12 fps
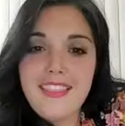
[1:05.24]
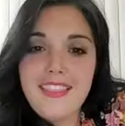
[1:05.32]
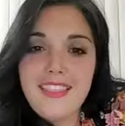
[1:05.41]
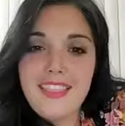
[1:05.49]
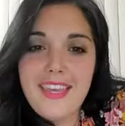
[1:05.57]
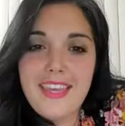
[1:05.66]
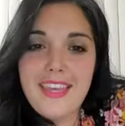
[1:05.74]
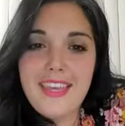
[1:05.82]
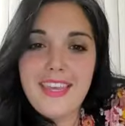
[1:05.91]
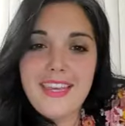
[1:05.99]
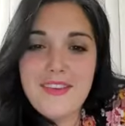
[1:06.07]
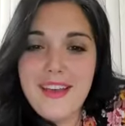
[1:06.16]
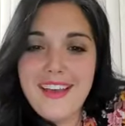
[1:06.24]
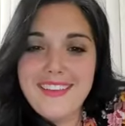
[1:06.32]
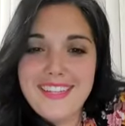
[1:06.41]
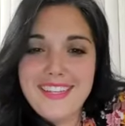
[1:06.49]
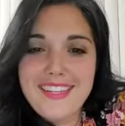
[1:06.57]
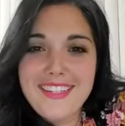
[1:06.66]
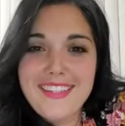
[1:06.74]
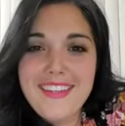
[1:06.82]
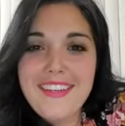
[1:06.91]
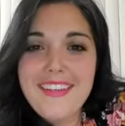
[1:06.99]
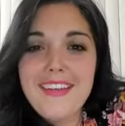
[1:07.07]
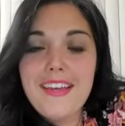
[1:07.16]
Thank you, Ellen.
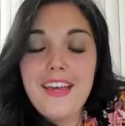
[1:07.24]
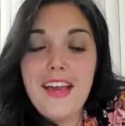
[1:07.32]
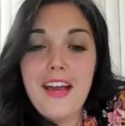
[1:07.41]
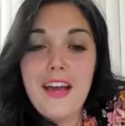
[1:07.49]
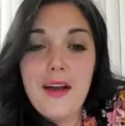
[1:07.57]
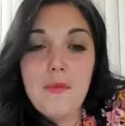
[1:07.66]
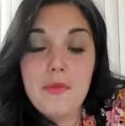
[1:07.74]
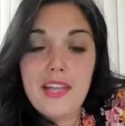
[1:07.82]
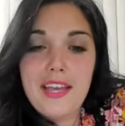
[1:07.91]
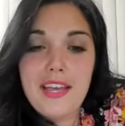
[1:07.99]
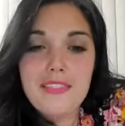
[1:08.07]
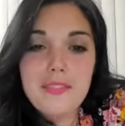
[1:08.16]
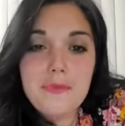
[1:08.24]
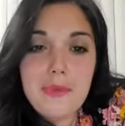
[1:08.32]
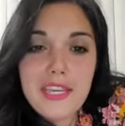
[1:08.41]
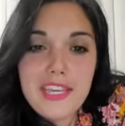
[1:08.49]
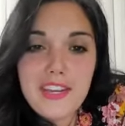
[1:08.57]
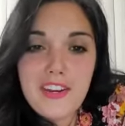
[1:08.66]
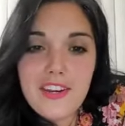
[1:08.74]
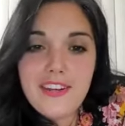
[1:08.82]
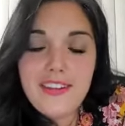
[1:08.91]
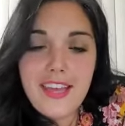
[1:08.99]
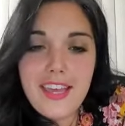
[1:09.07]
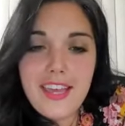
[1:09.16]
I'm glad to be
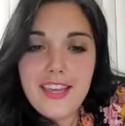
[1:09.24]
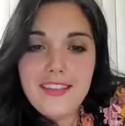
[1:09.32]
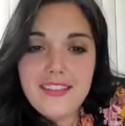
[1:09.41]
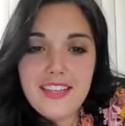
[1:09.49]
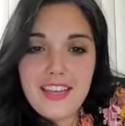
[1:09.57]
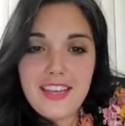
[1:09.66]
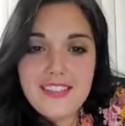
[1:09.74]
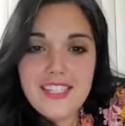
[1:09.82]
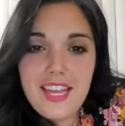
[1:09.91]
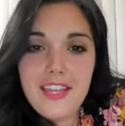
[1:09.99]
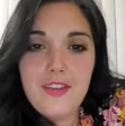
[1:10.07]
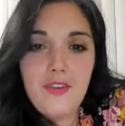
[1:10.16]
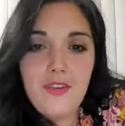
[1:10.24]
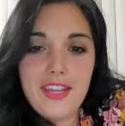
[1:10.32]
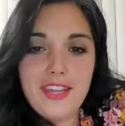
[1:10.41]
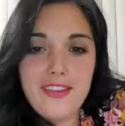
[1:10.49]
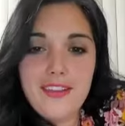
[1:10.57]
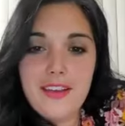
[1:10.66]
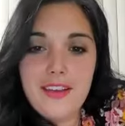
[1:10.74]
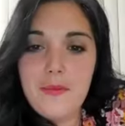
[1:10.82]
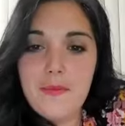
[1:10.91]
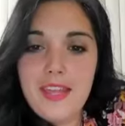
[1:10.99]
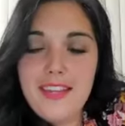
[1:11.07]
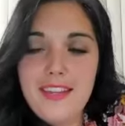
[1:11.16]
here. And yes, I agree.
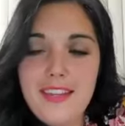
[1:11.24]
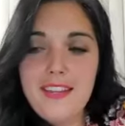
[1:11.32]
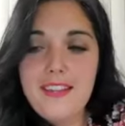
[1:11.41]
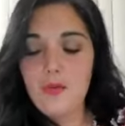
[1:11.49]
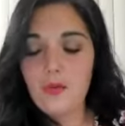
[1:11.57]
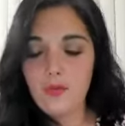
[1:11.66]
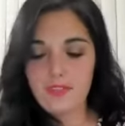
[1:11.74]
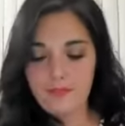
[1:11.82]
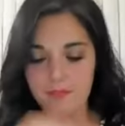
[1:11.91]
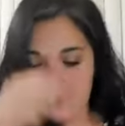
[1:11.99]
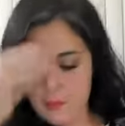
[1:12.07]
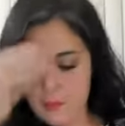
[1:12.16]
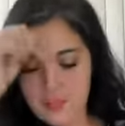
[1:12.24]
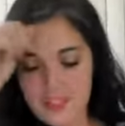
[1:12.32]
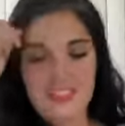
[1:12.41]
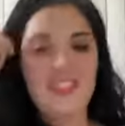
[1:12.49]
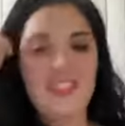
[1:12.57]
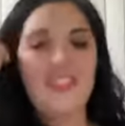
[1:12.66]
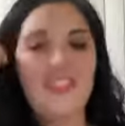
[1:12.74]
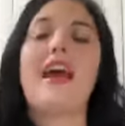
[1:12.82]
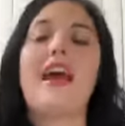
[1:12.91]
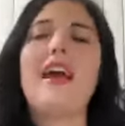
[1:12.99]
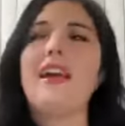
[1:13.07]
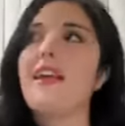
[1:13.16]
Headed into cold and flu season,
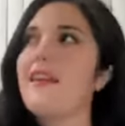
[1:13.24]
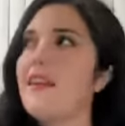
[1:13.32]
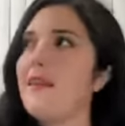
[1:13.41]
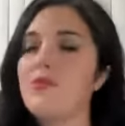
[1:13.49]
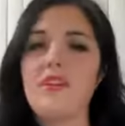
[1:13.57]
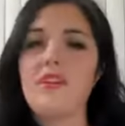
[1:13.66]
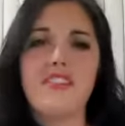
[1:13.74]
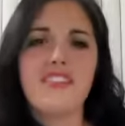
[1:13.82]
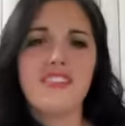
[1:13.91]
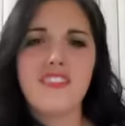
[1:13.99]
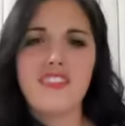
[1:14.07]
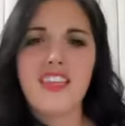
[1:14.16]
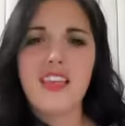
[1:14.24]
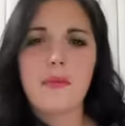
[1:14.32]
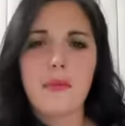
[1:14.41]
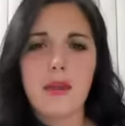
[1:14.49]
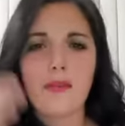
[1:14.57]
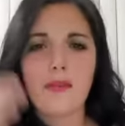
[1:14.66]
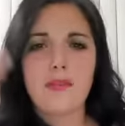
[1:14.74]
I keep trying to think about